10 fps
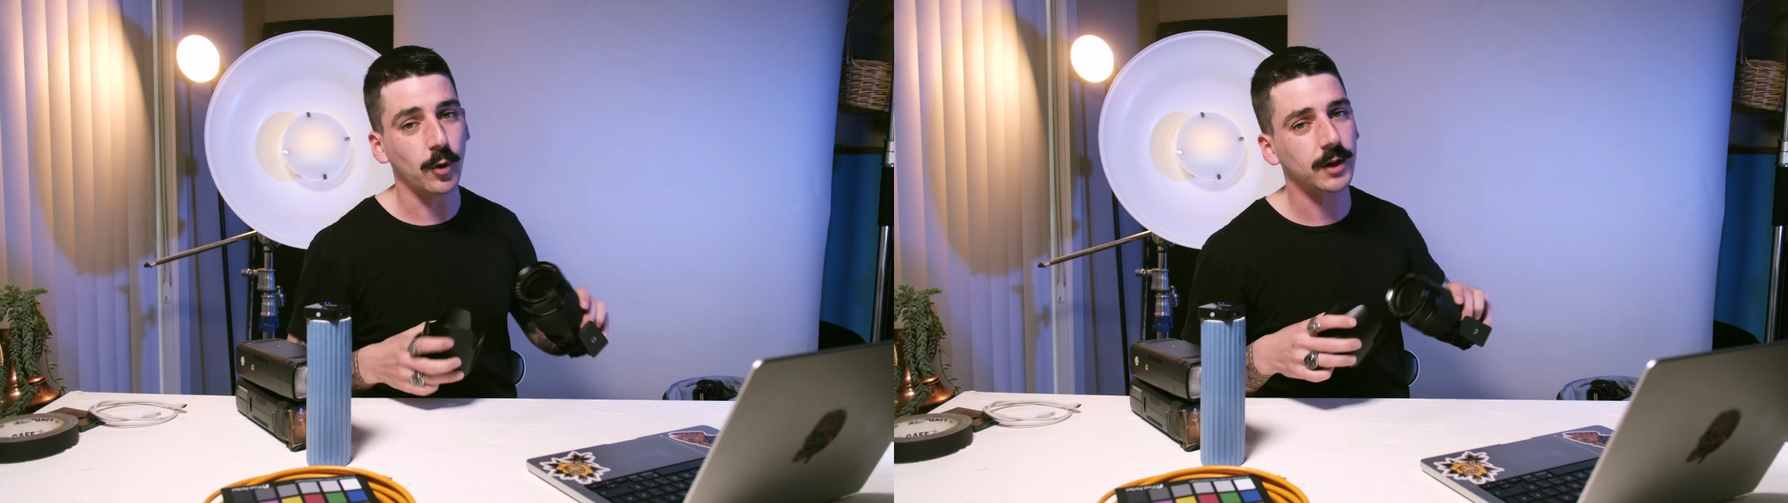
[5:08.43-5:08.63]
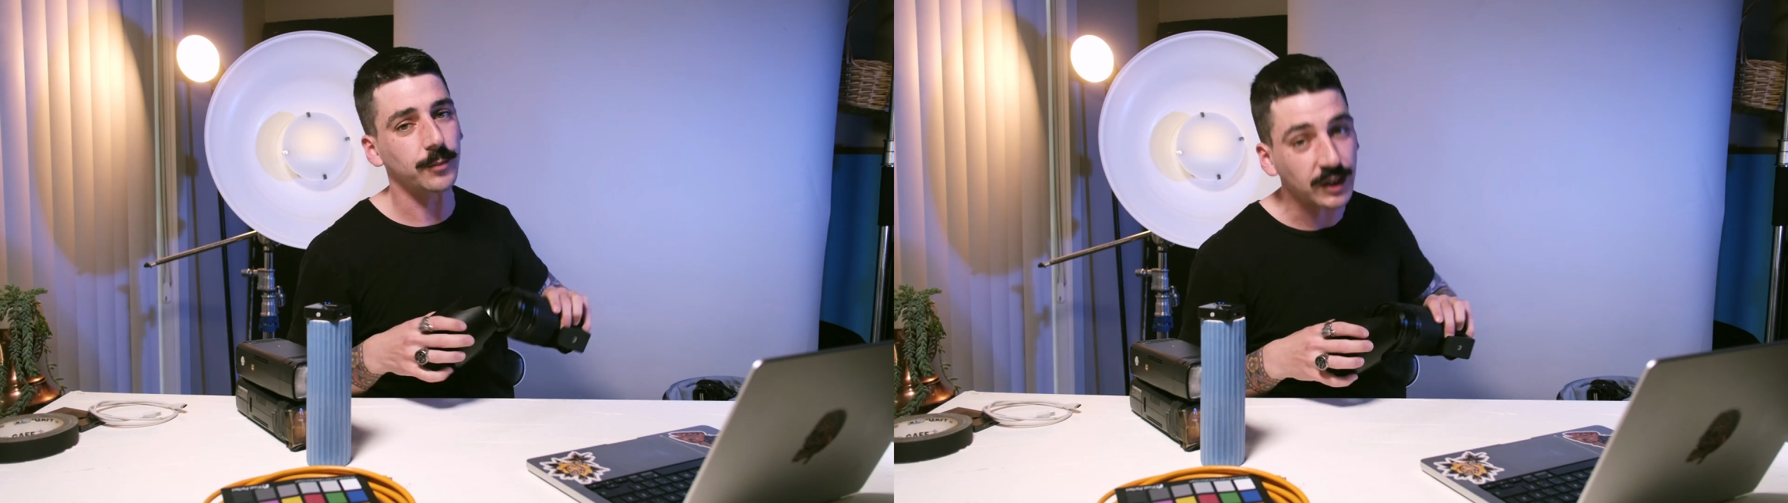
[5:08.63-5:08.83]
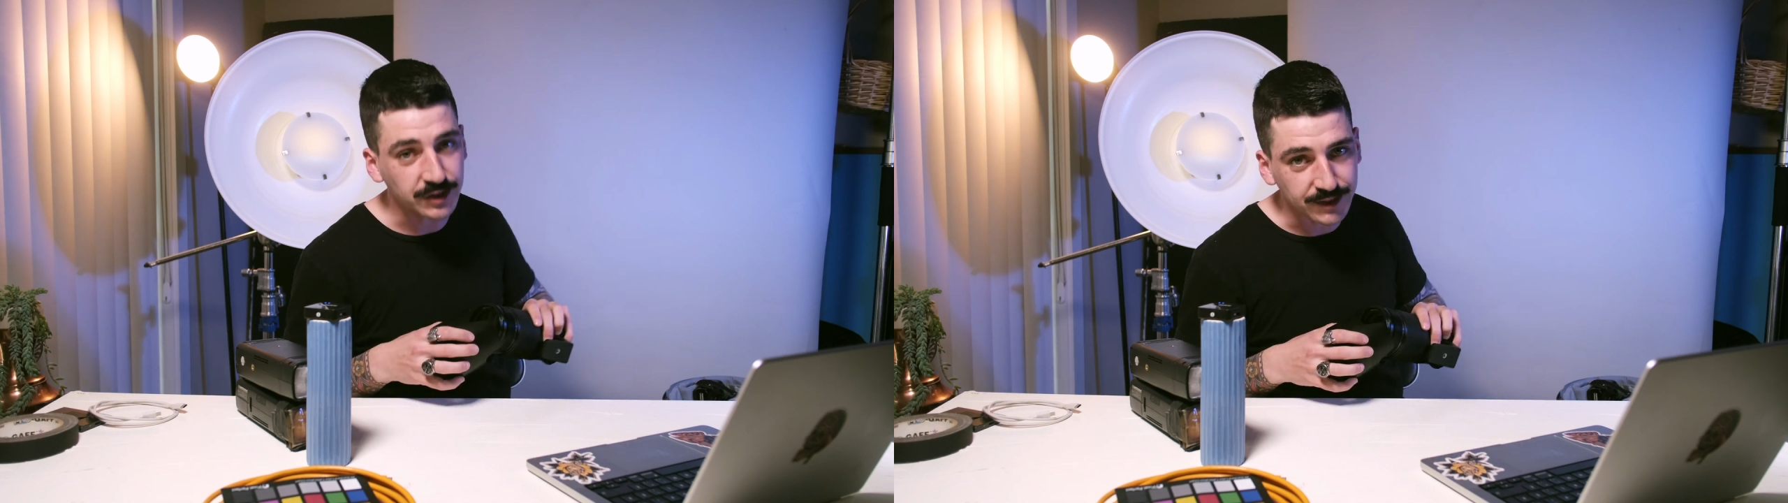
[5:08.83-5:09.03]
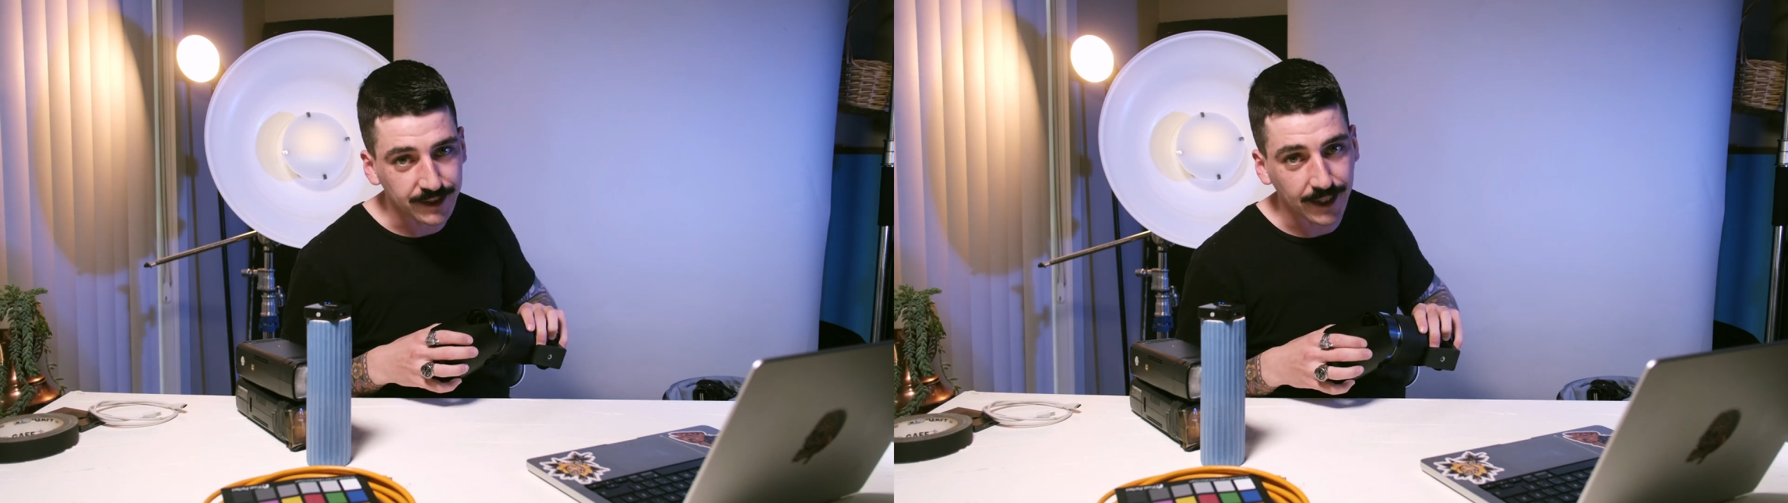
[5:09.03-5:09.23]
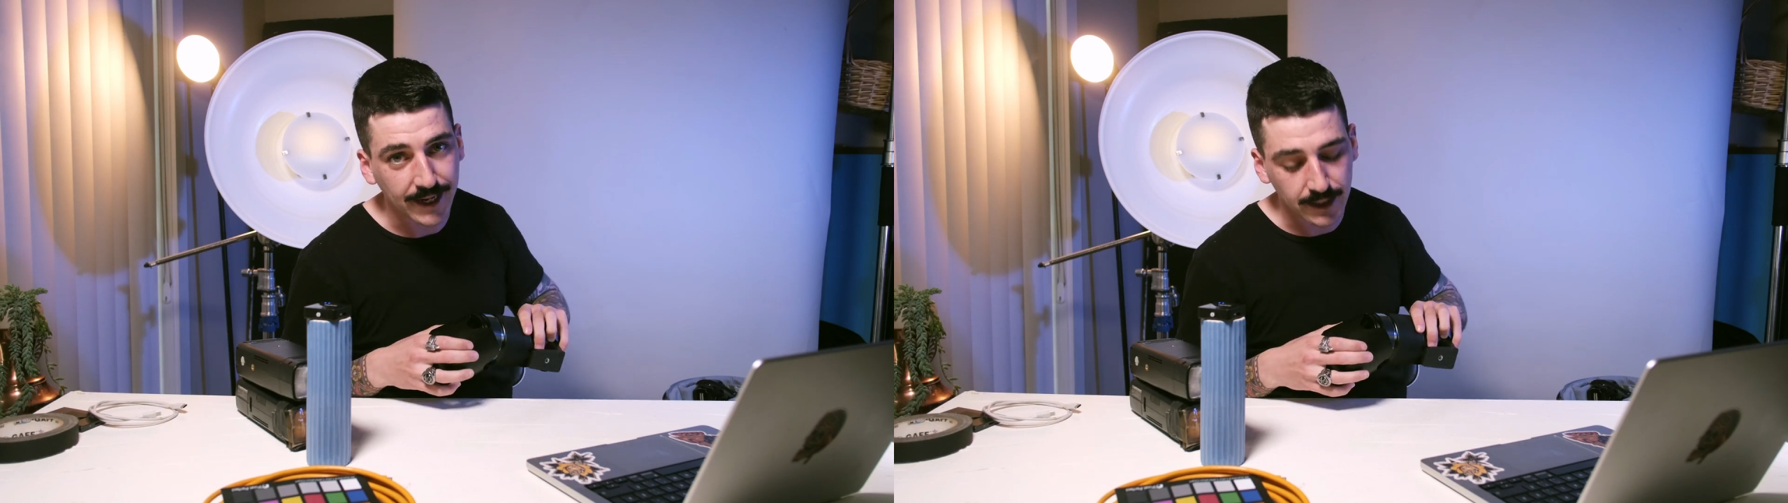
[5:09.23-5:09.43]
compression
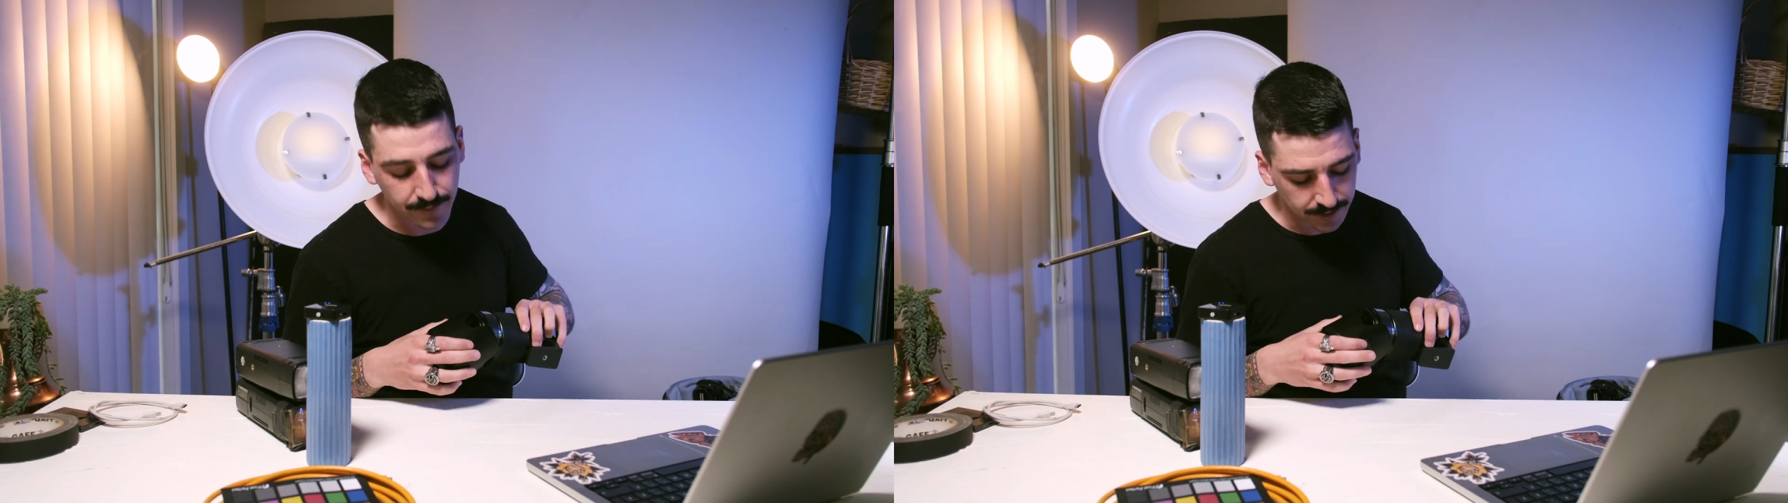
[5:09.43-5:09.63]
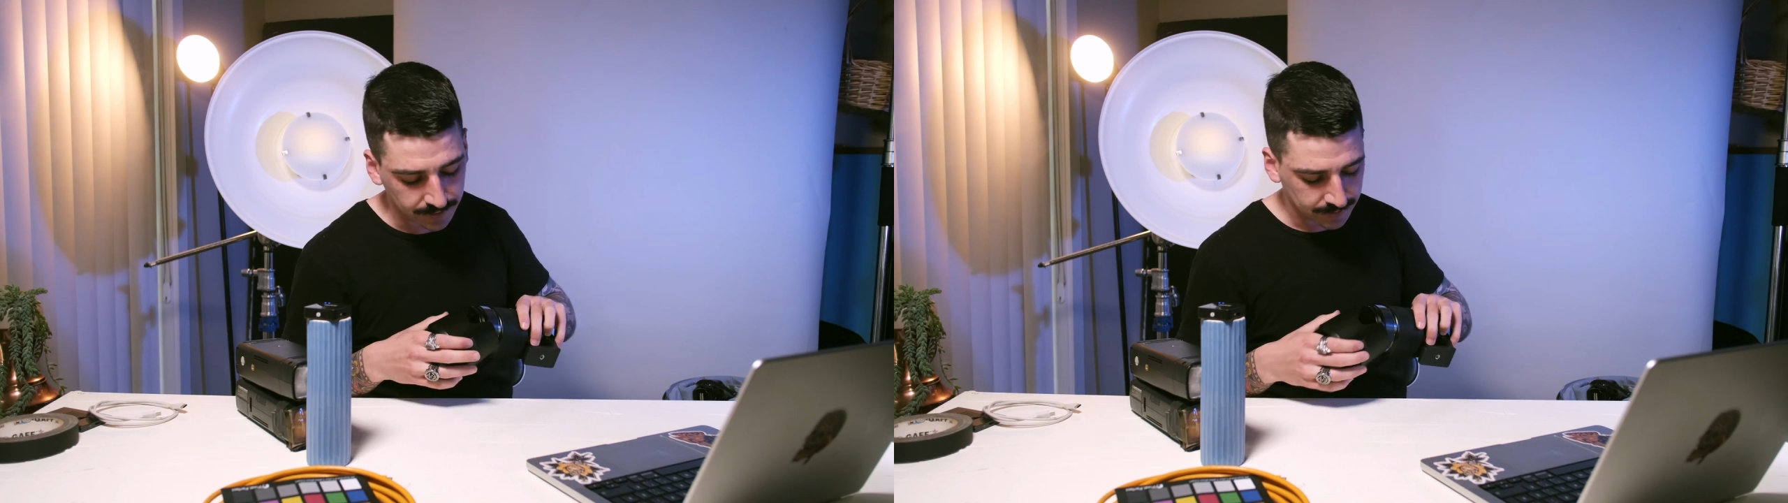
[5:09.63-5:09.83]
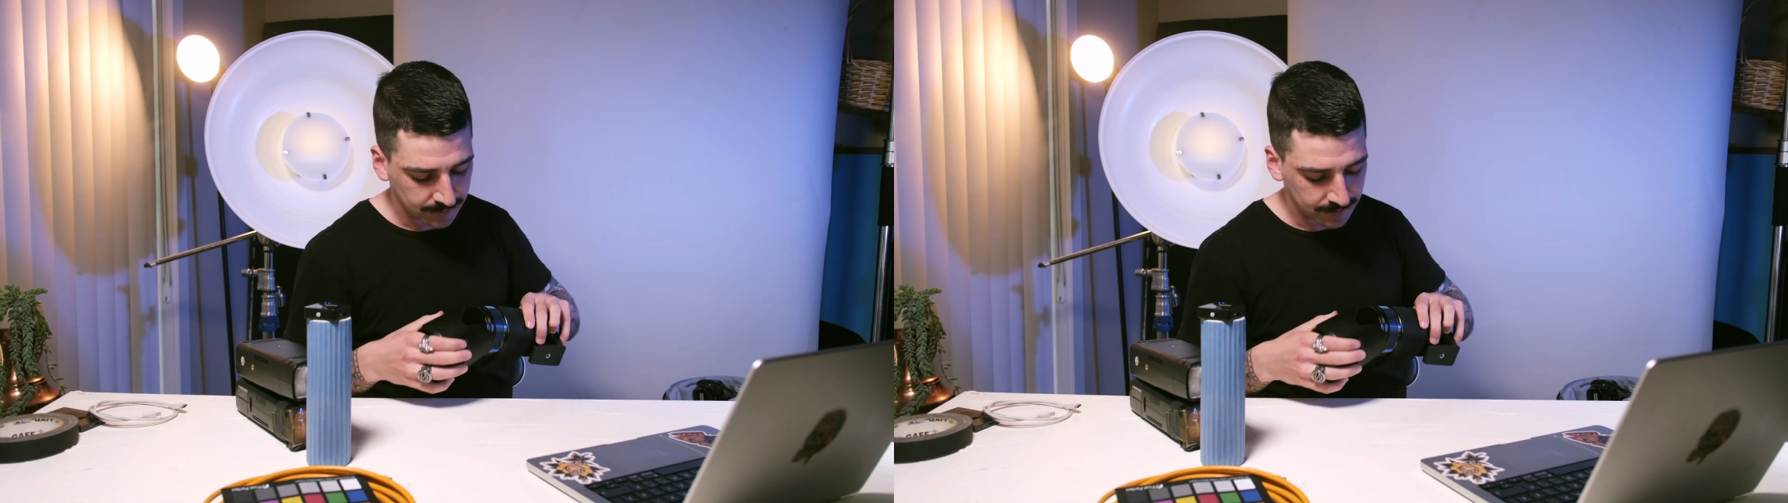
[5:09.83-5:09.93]
than the 80 mil.